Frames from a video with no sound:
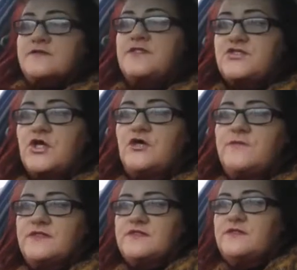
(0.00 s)

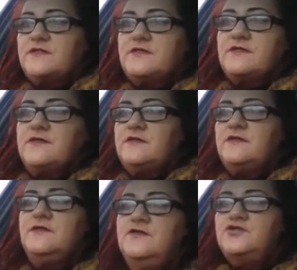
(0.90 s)
determined
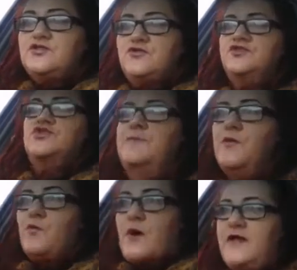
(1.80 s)
to strip
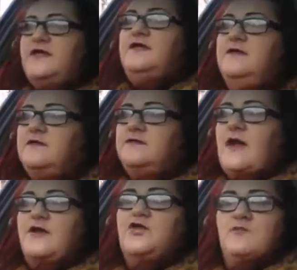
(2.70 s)
away
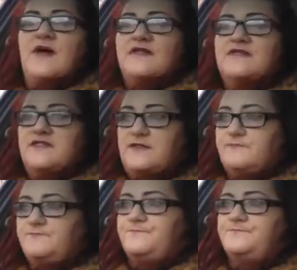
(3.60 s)
our humanity,
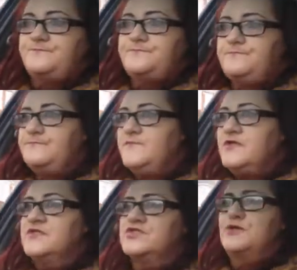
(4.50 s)

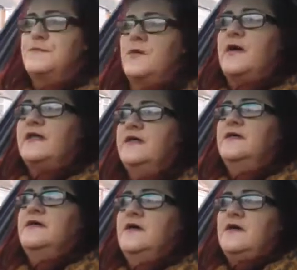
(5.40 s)
to strip away
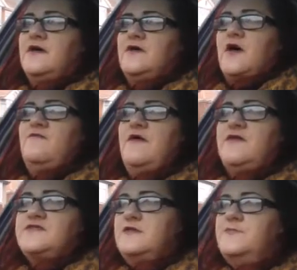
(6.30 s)
a very
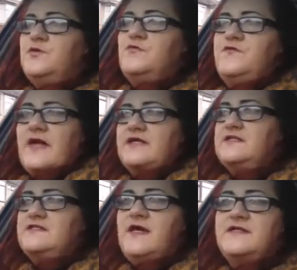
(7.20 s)
simple
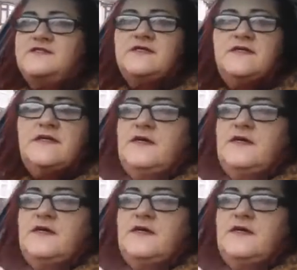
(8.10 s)
fact that